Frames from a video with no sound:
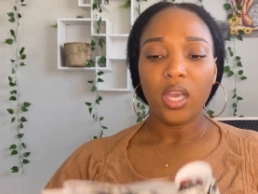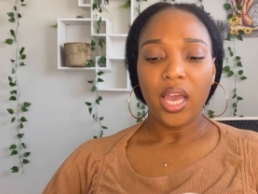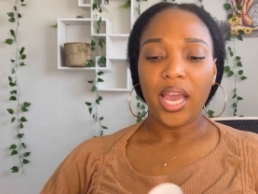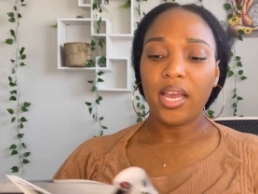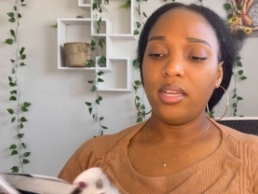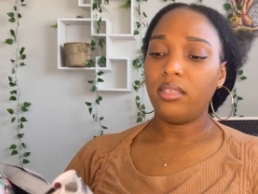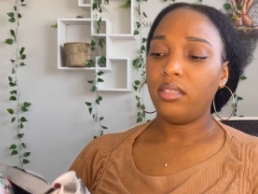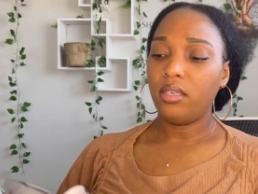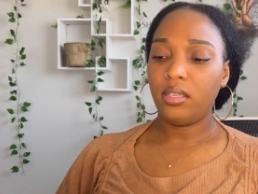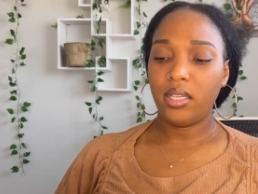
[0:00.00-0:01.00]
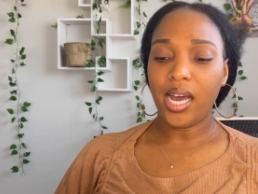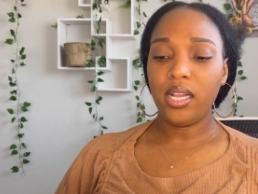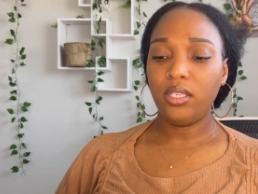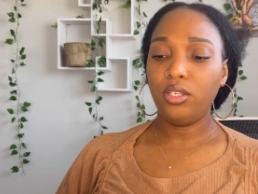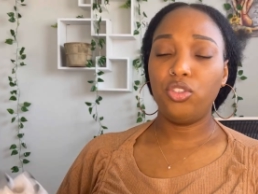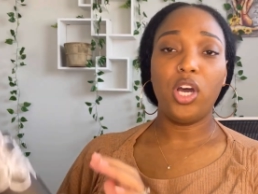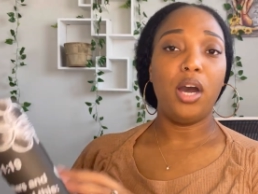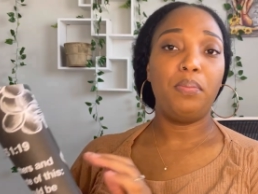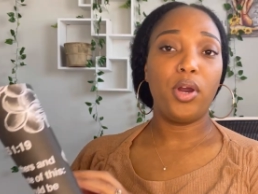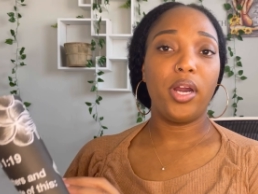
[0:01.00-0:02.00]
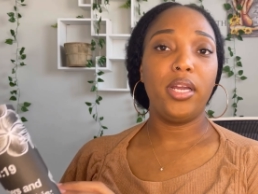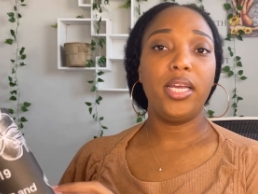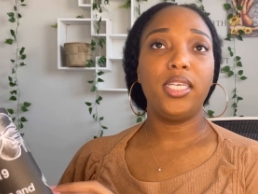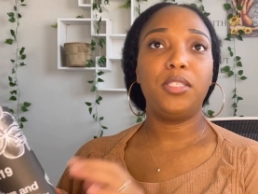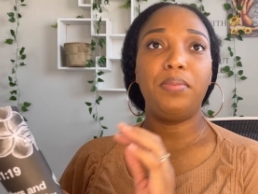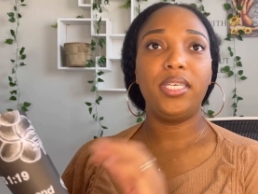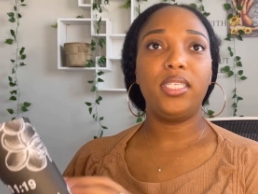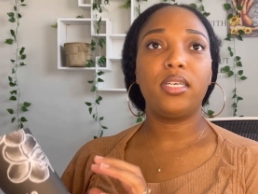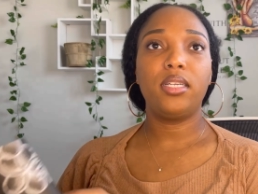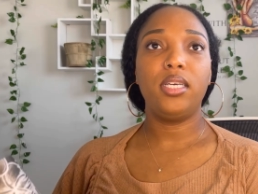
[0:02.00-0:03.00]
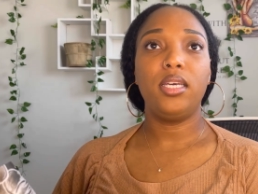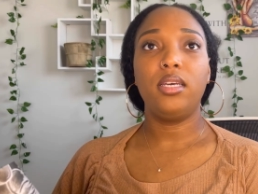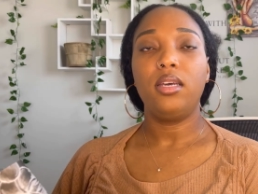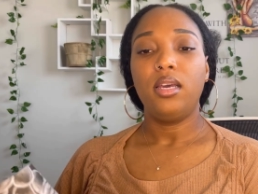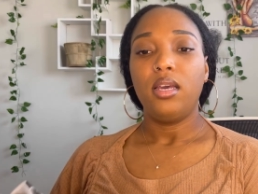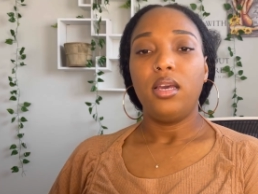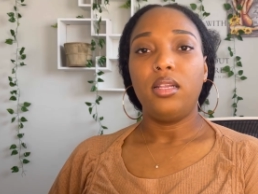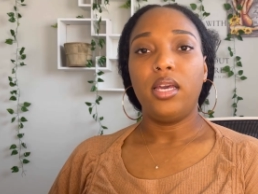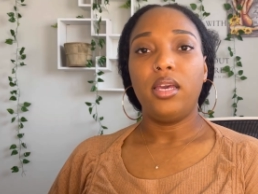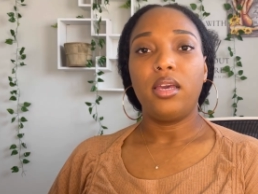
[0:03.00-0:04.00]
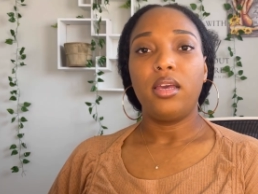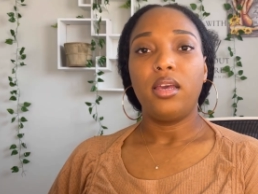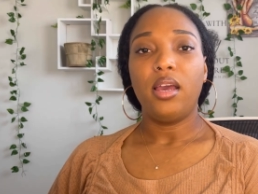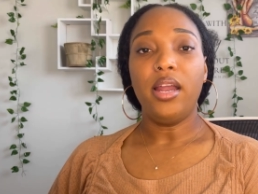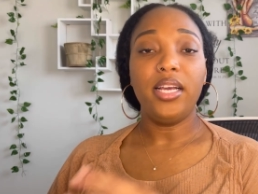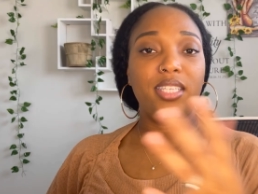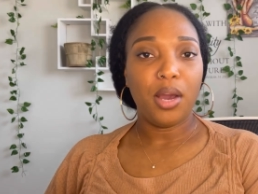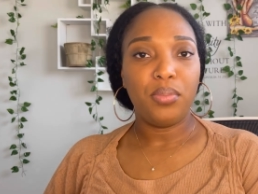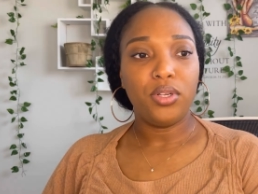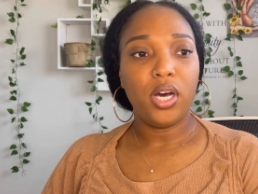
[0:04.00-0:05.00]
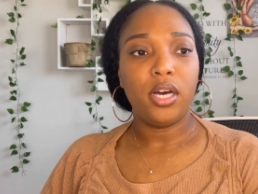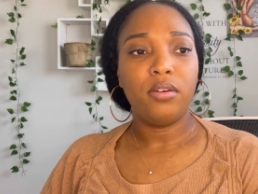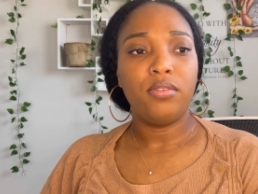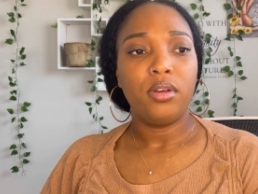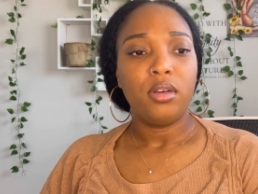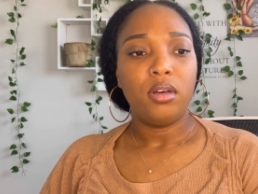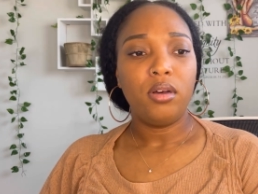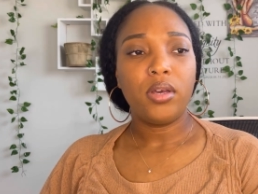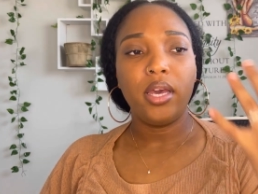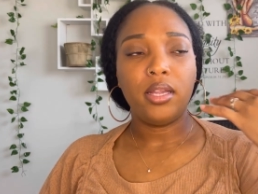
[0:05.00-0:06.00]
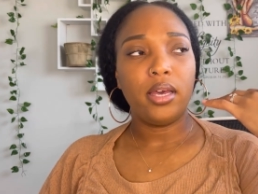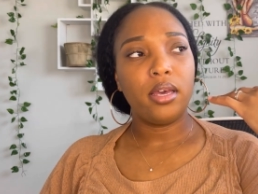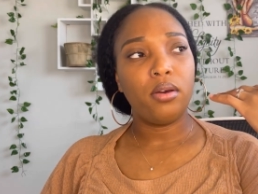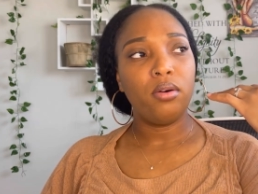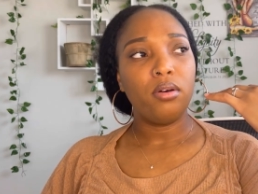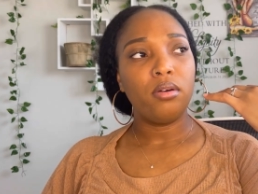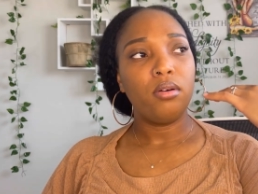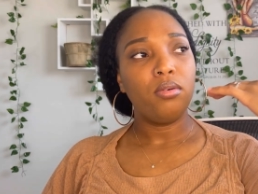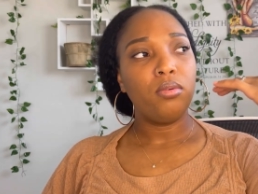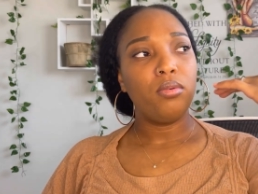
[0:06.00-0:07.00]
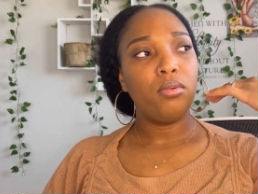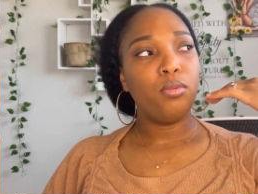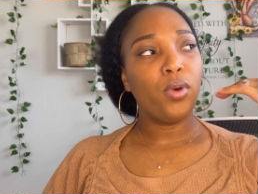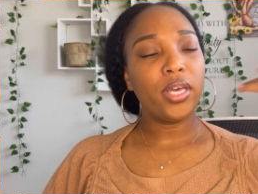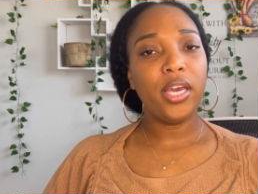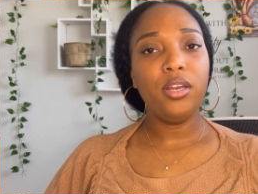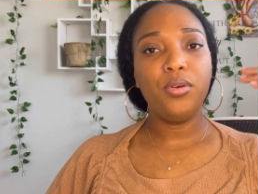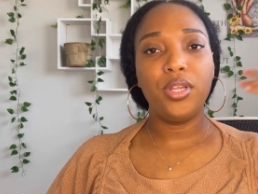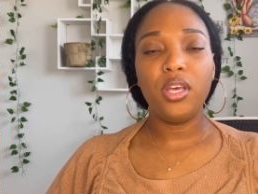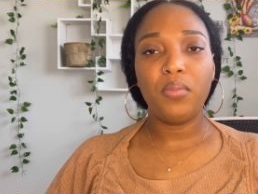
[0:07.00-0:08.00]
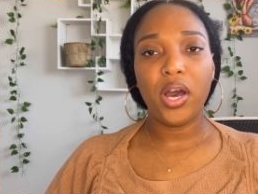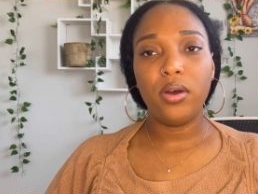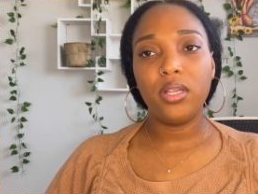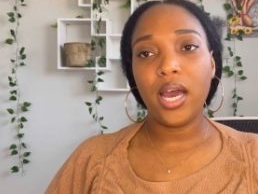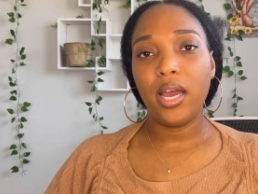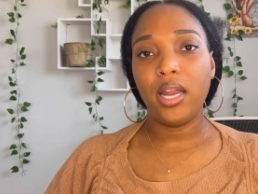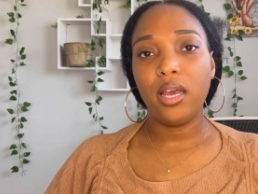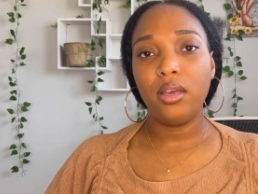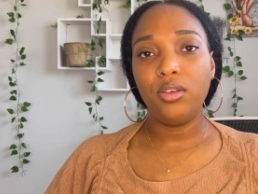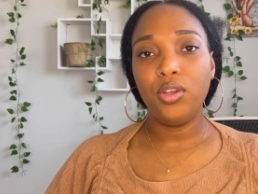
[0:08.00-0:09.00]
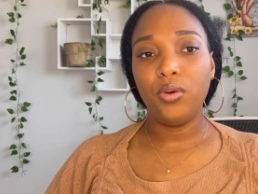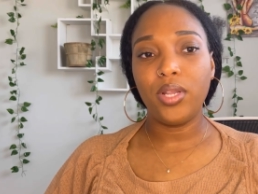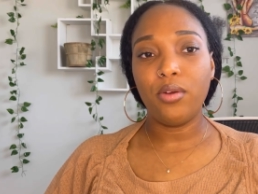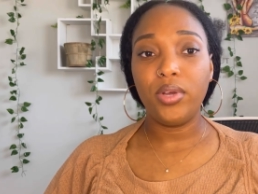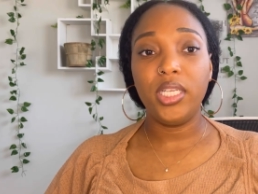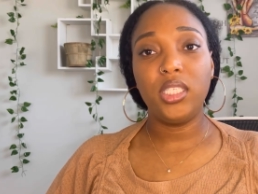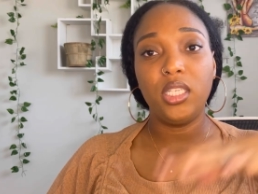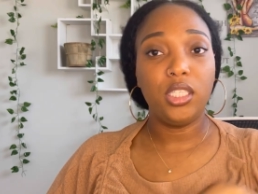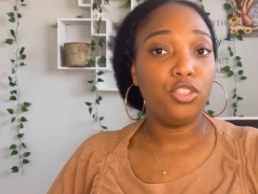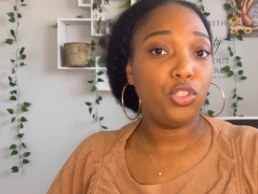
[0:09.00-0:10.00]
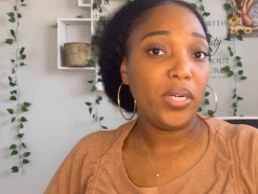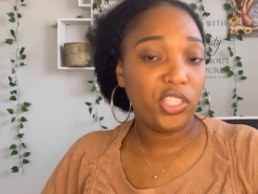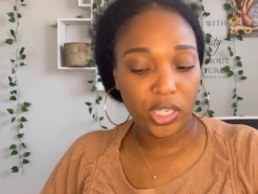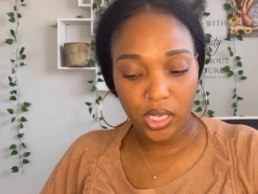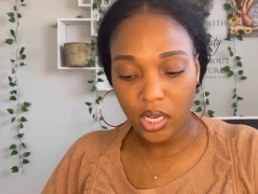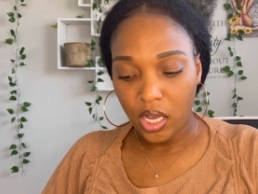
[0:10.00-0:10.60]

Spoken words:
And that little top part is basically like an example of, okay, like what can you think about that, you know, that relates to this situation.